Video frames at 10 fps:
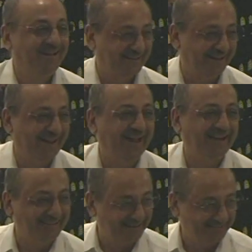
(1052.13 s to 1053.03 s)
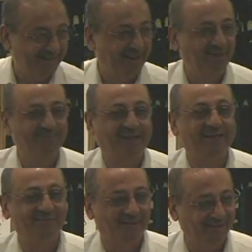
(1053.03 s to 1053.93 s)
yeah, and then the Lam oh,
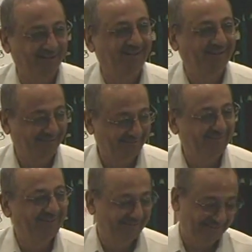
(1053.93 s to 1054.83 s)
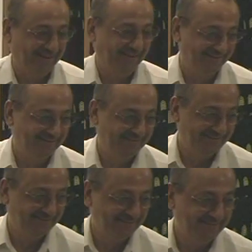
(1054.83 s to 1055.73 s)
Kalima. Yeah. Because you see the
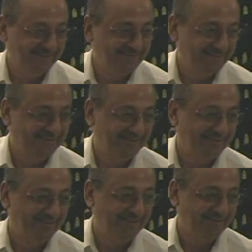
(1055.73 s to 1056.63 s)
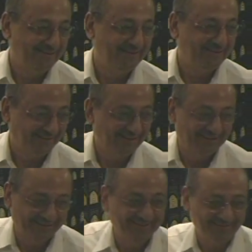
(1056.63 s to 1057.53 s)
sukun, do you think that is
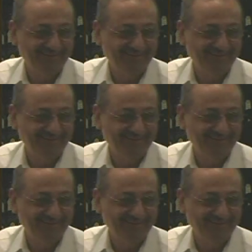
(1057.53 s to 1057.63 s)
sakin?